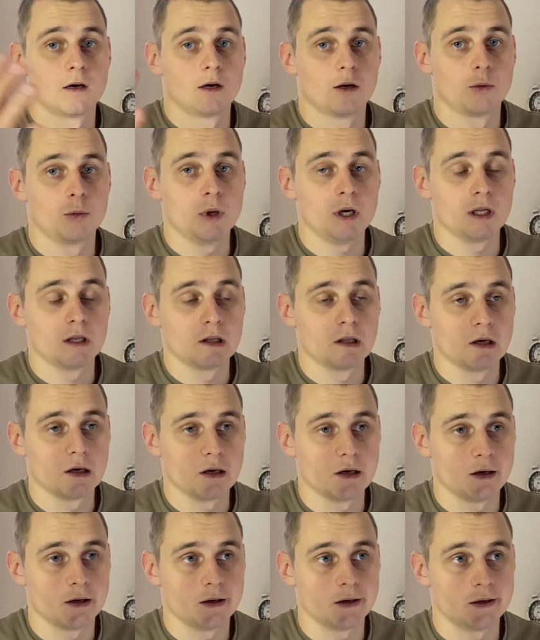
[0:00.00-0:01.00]
Well,
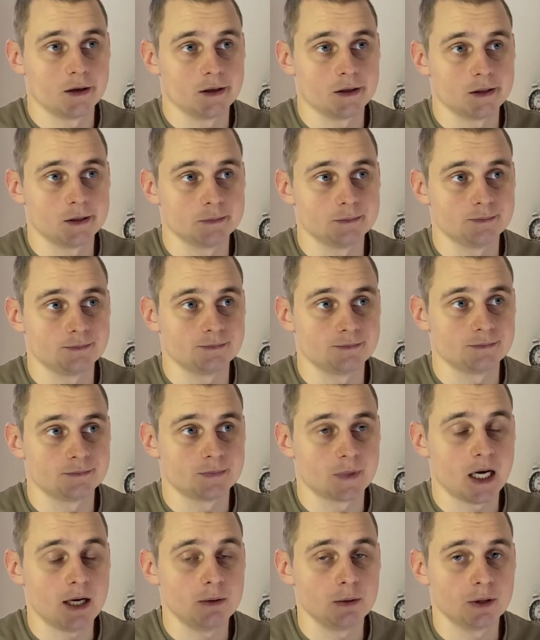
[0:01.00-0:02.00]

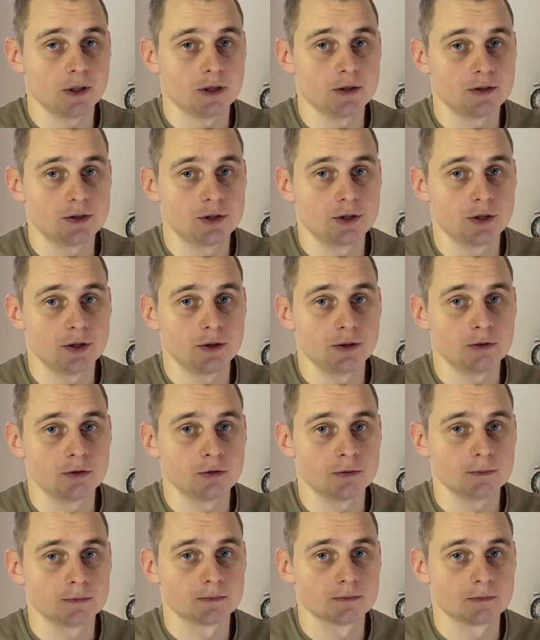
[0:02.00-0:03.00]
I will
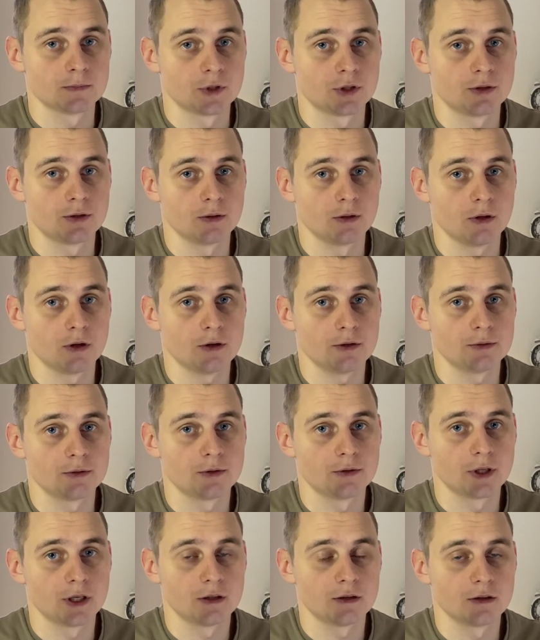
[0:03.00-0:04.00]
continue to
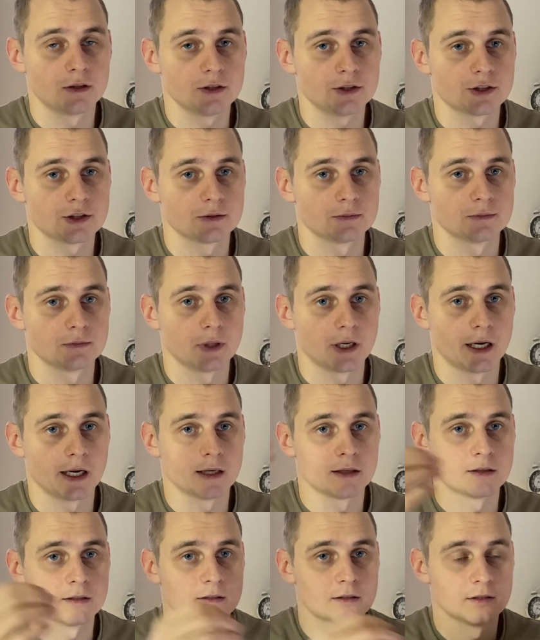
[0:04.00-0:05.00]
learn English
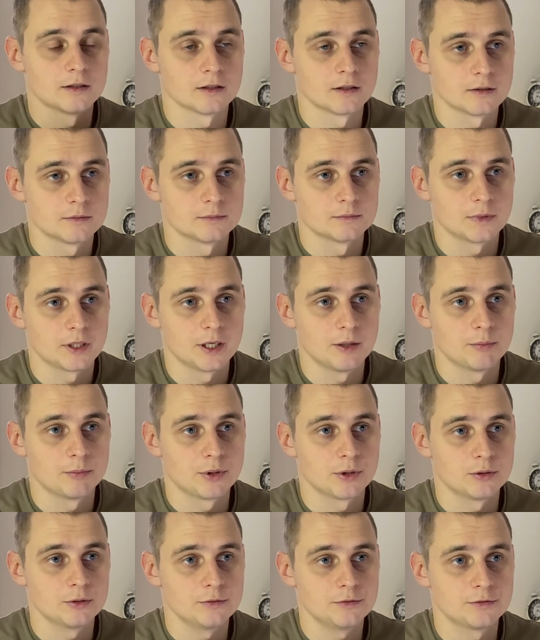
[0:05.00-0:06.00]
and
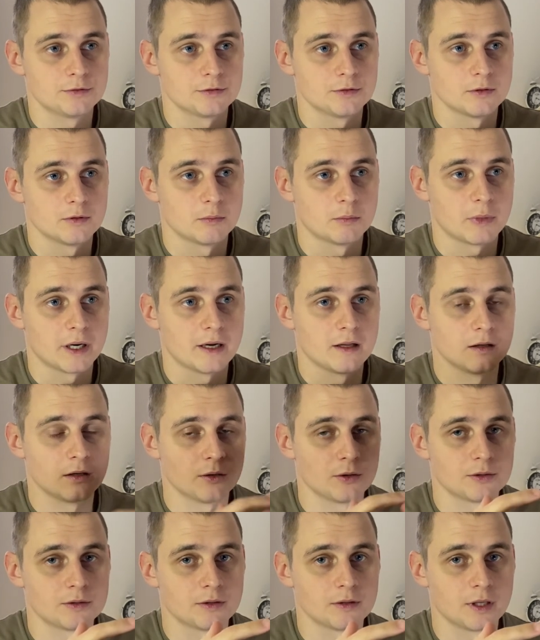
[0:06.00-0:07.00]
improve my
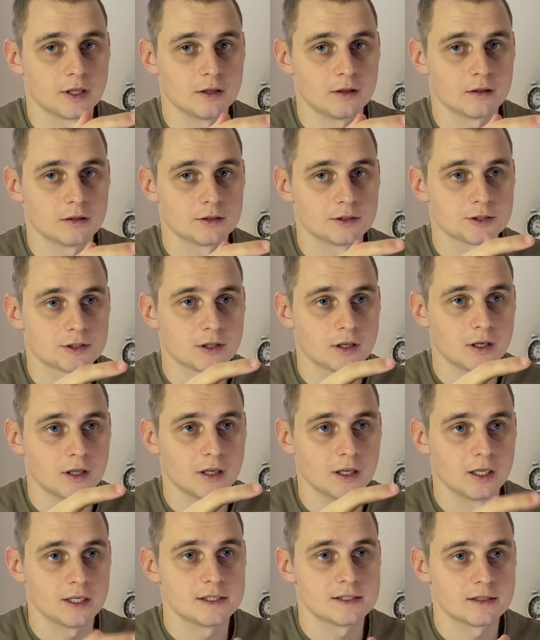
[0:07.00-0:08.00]
learning English,
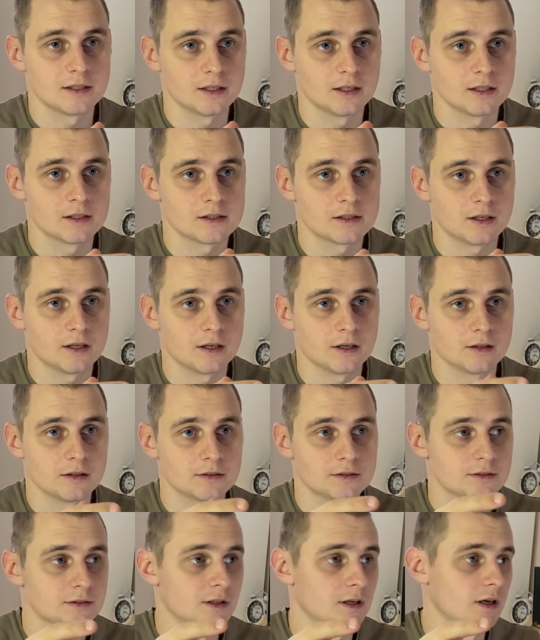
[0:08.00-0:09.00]
listening
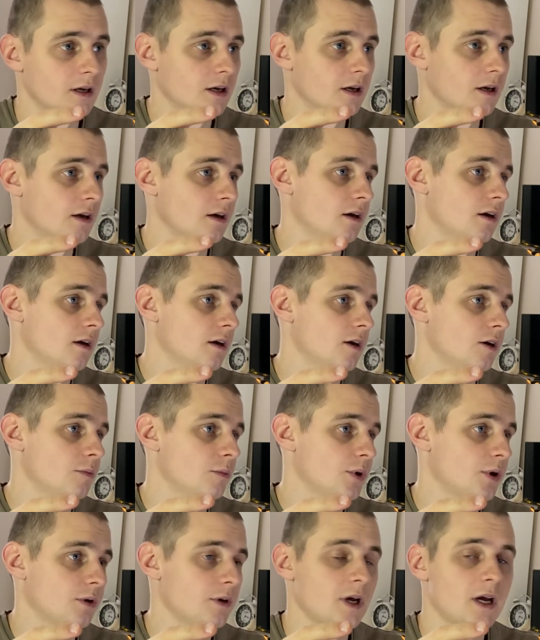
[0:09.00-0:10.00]
skills,
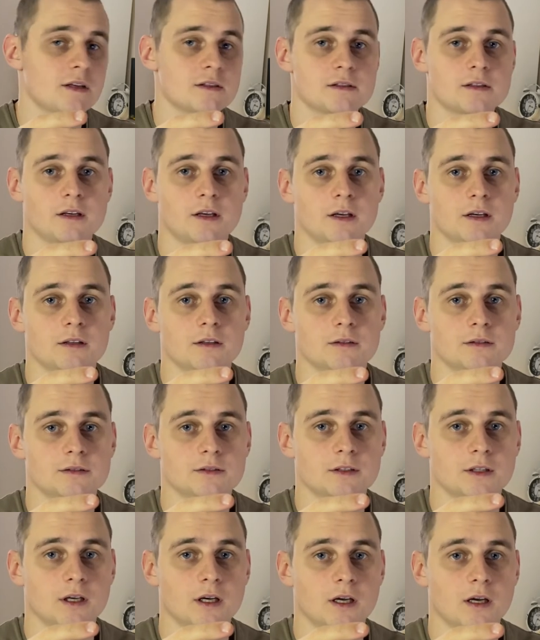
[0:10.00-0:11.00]
pronounce skills,
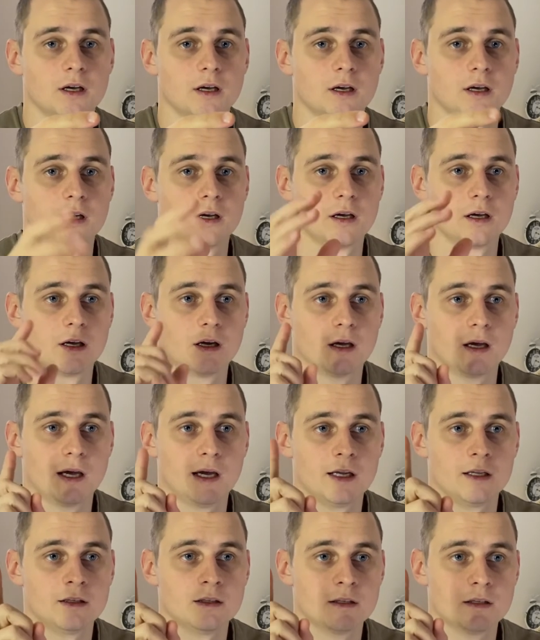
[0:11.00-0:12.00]

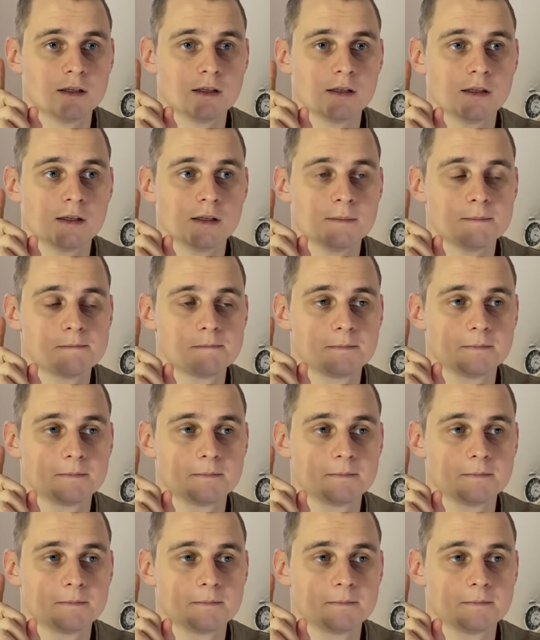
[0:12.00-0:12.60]
and